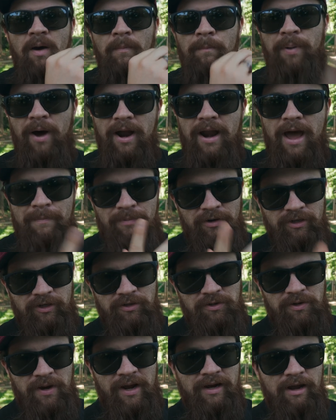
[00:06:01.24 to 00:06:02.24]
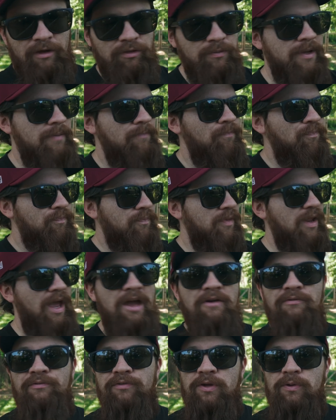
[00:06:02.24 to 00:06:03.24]
But I appreciate you hanging out with me.
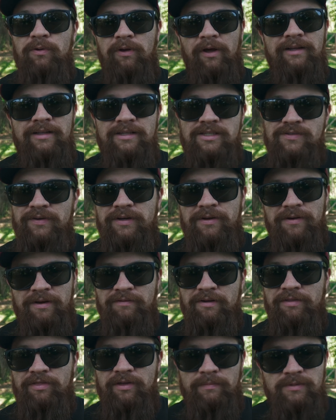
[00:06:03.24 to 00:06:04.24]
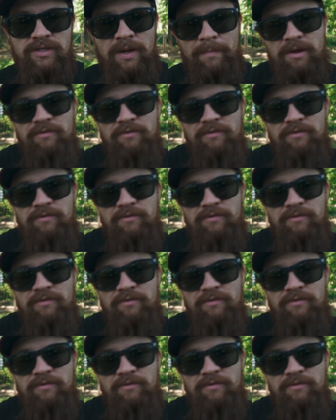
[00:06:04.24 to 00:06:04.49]
If you like this video, give it a thumbs up.